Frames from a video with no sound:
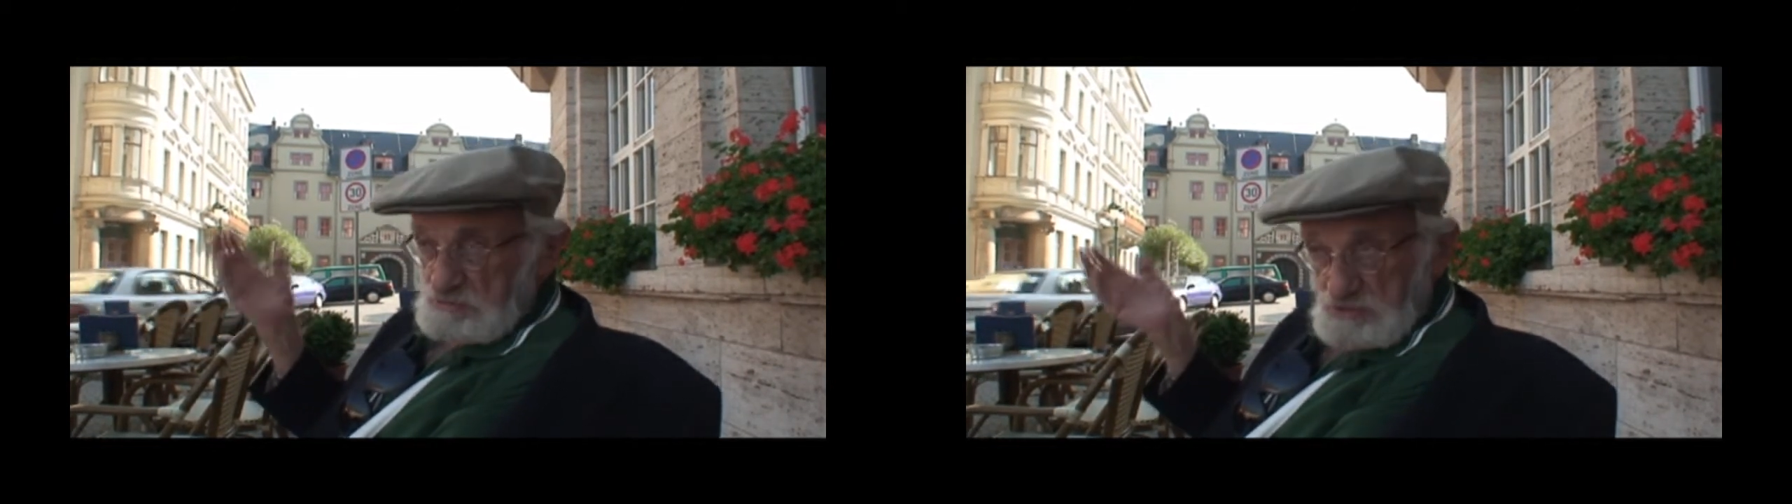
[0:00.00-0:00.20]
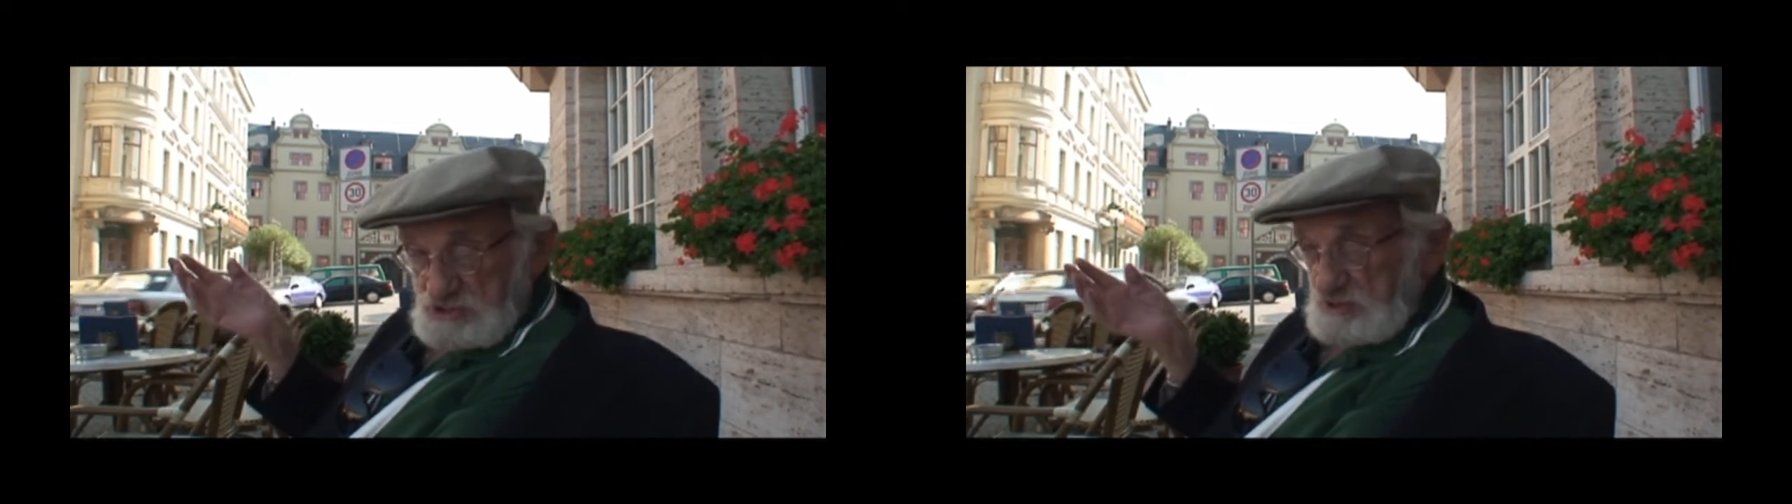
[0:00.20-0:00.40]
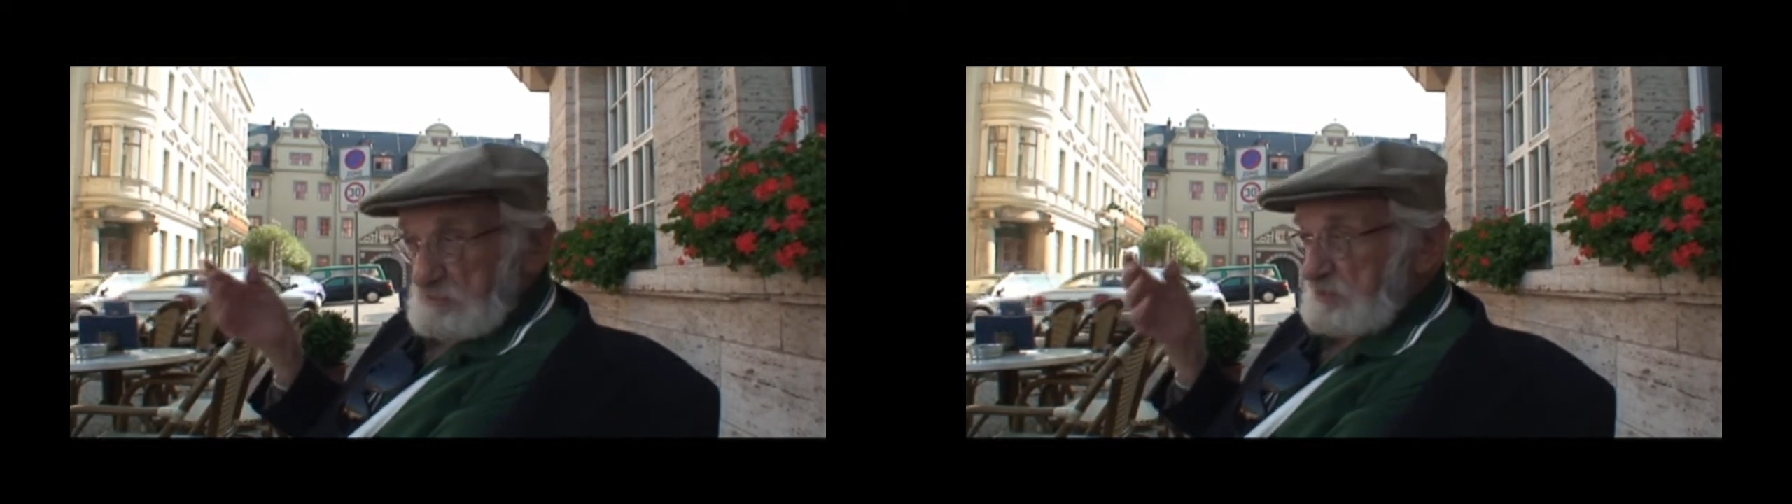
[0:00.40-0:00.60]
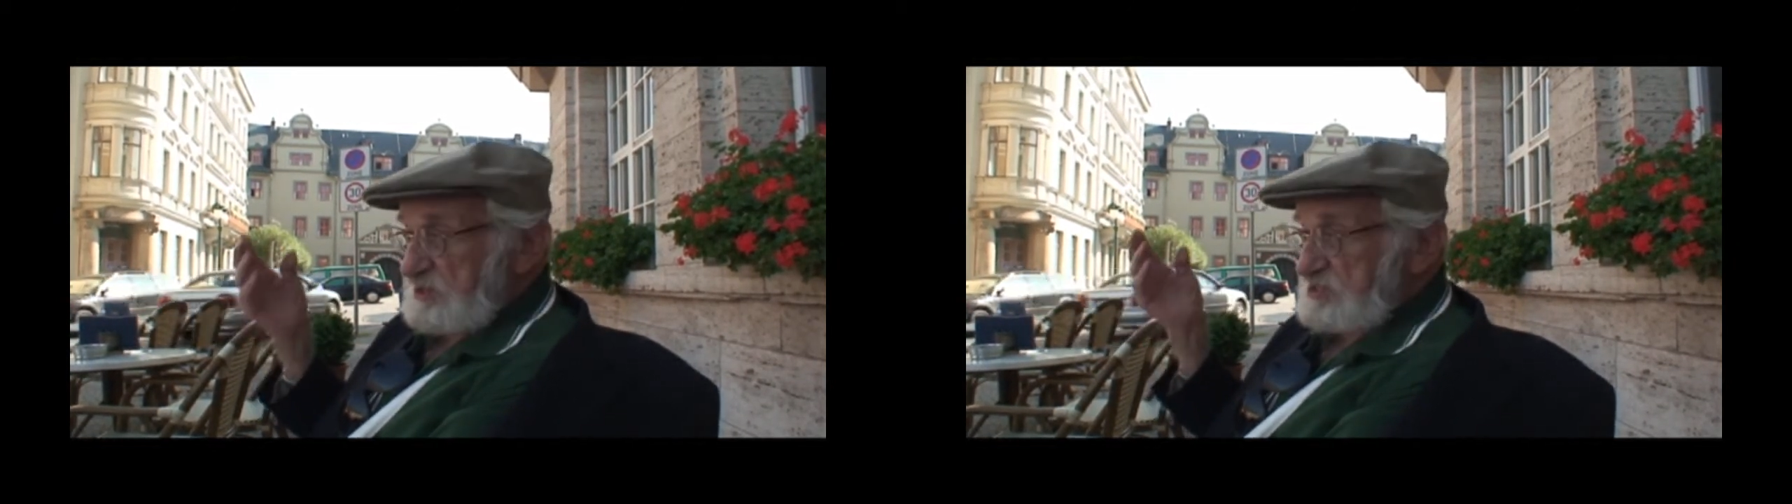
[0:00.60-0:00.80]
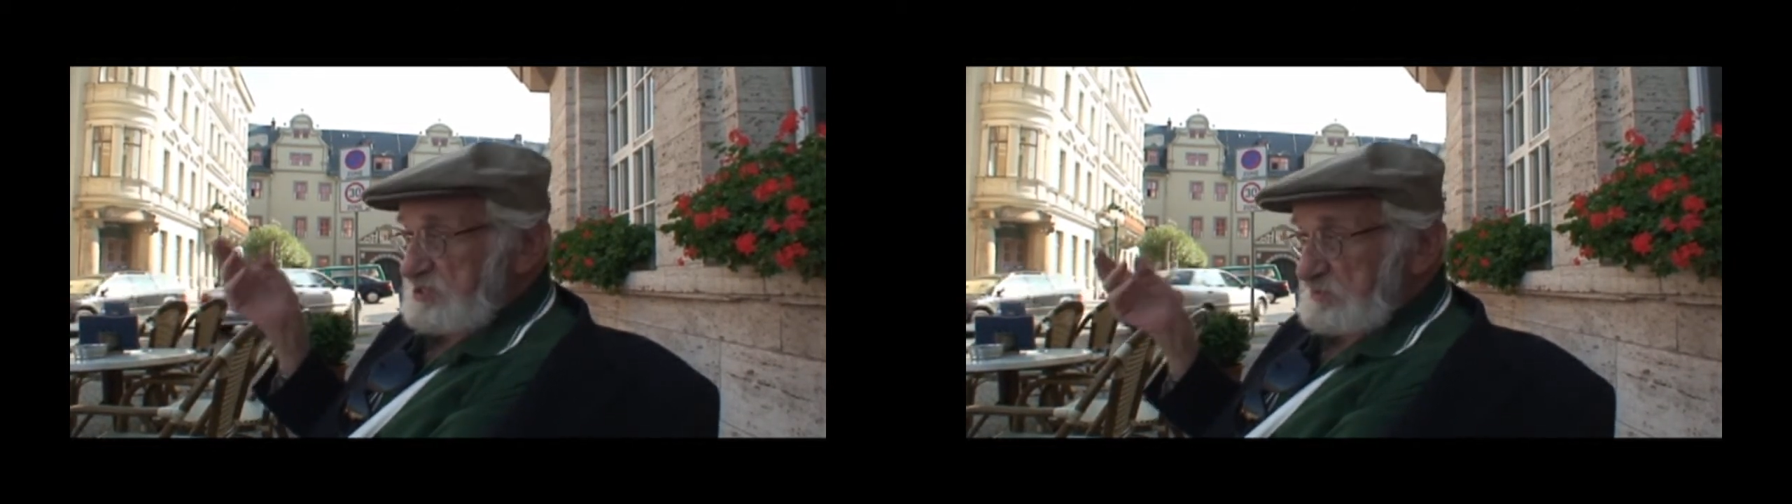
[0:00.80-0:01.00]
must have
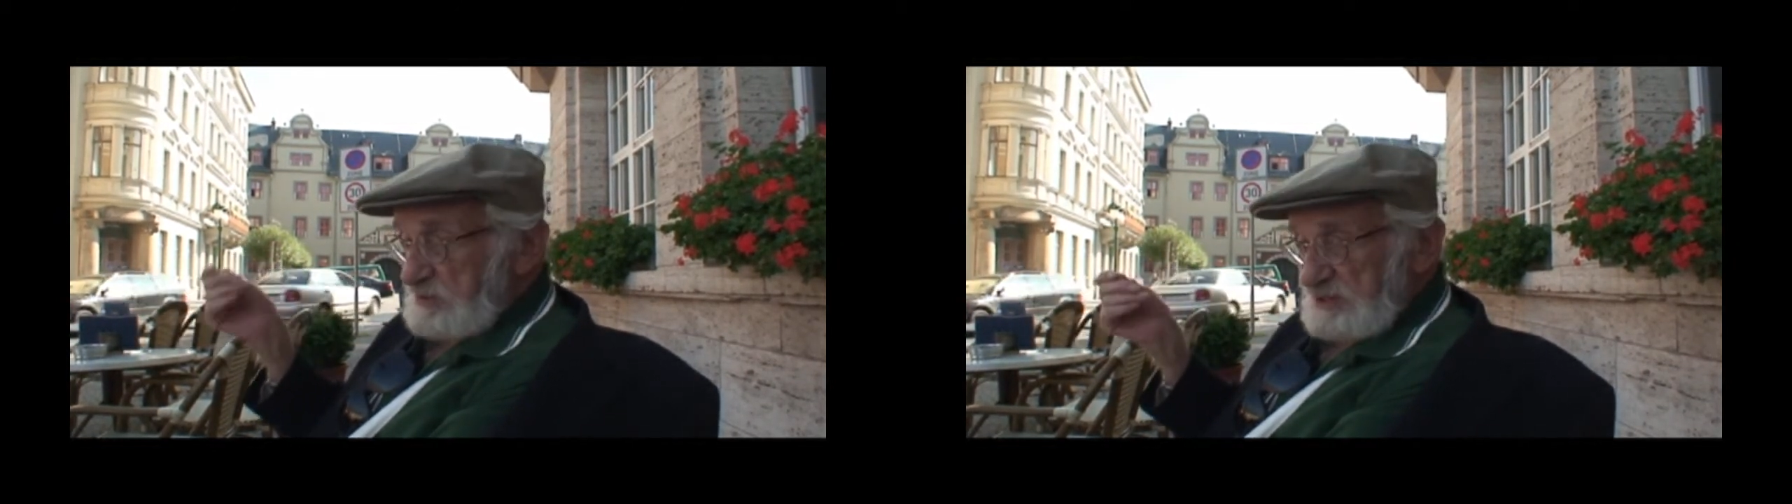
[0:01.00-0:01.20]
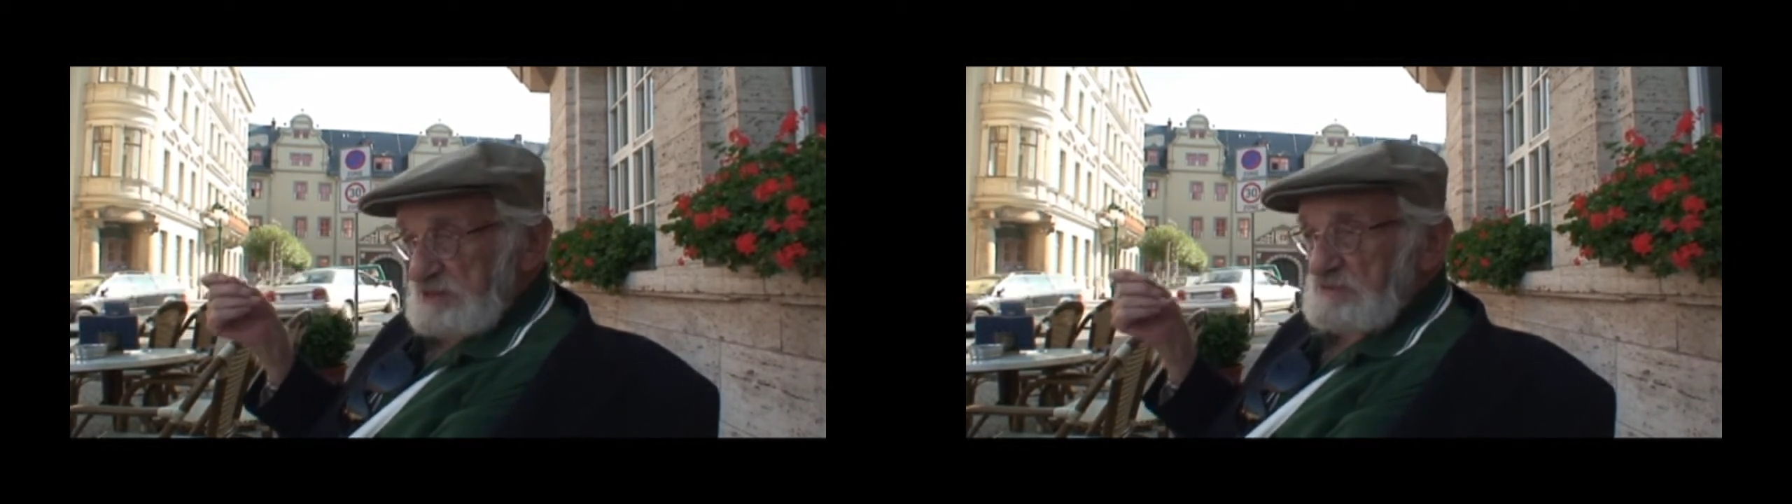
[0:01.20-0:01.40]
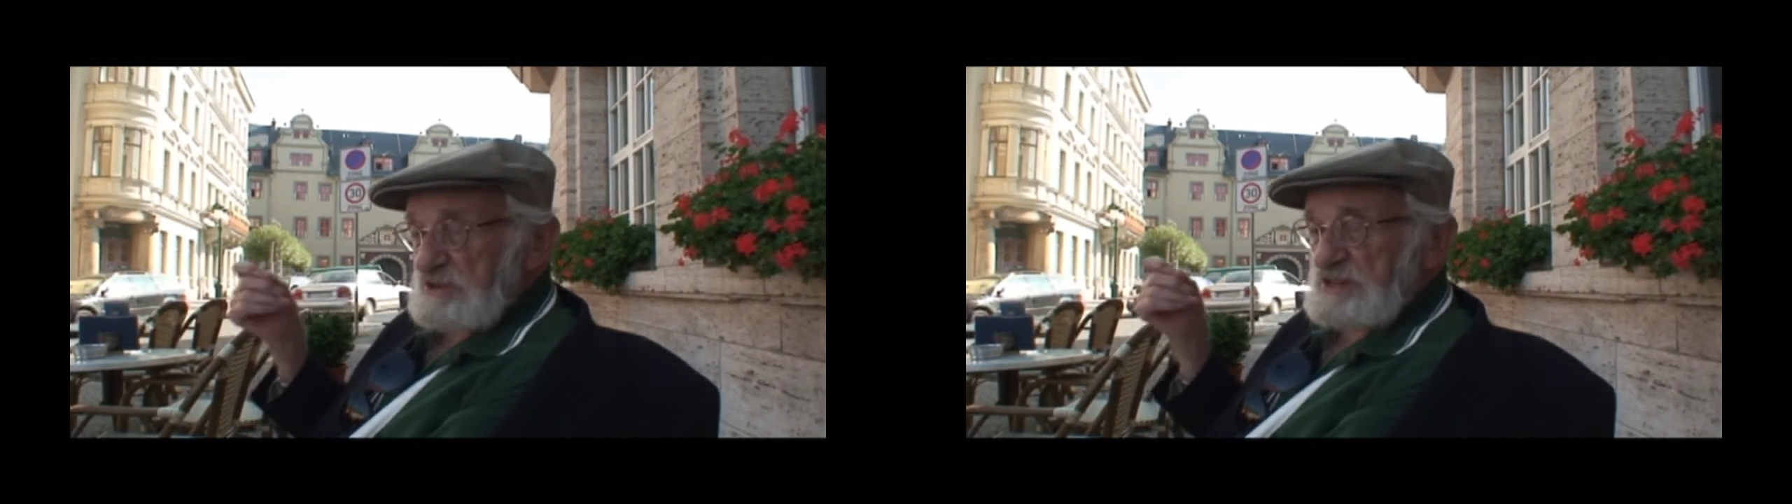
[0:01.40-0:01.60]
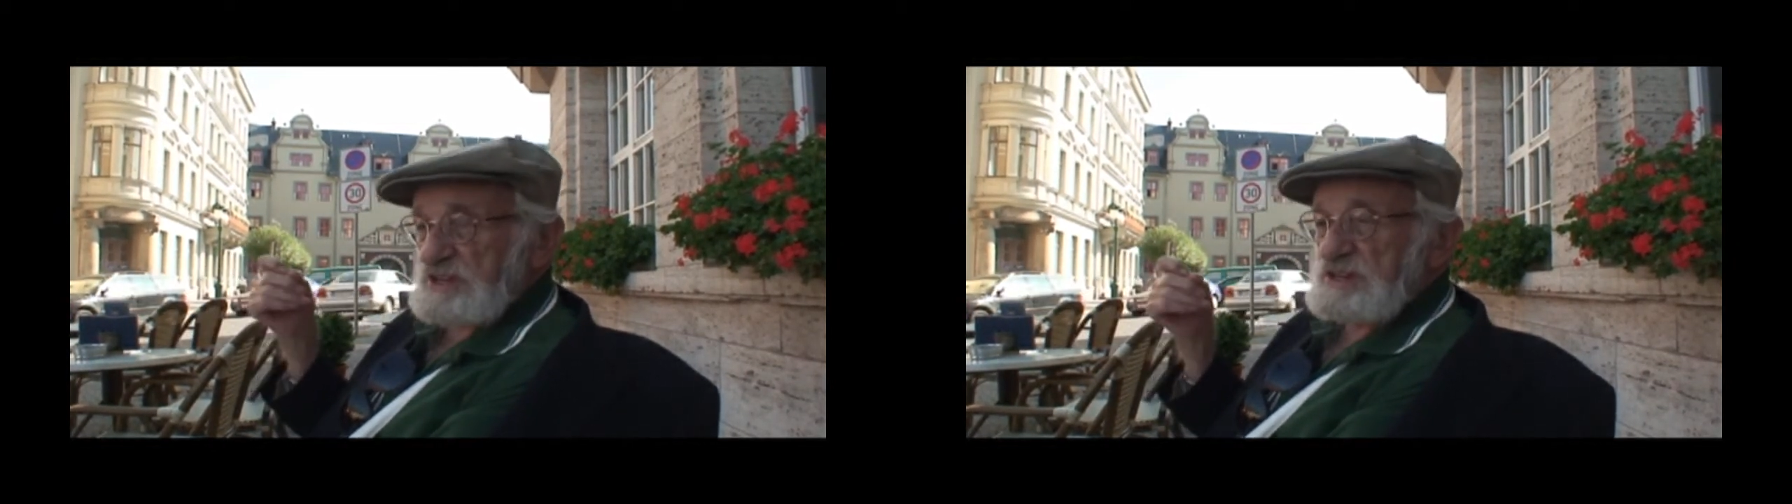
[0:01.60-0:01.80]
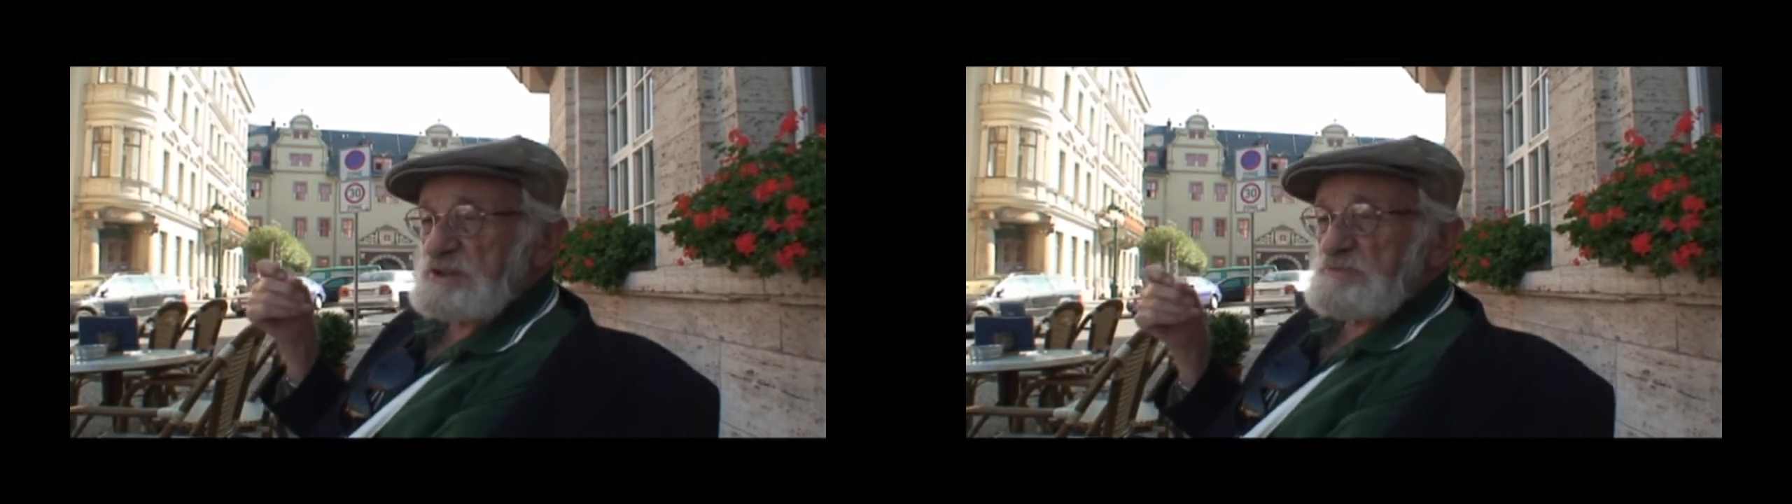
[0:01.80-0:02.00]
paid some money for it.